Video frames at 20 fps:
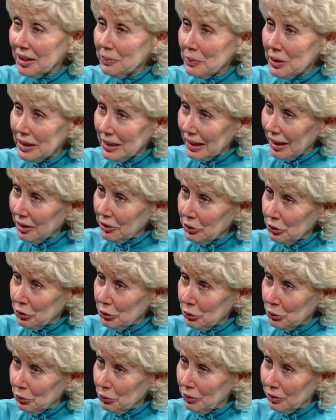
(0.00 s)
I mean, are
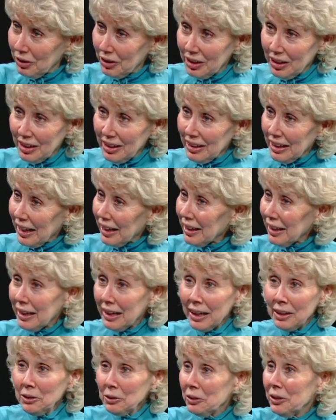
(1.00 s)
you, I,
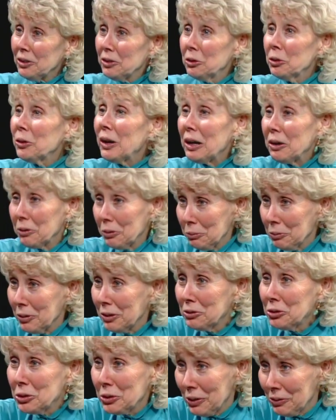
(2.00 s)
I don't know how
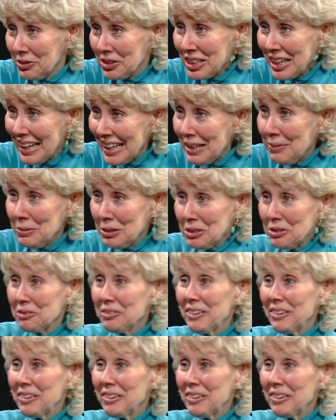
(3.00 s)
you have time to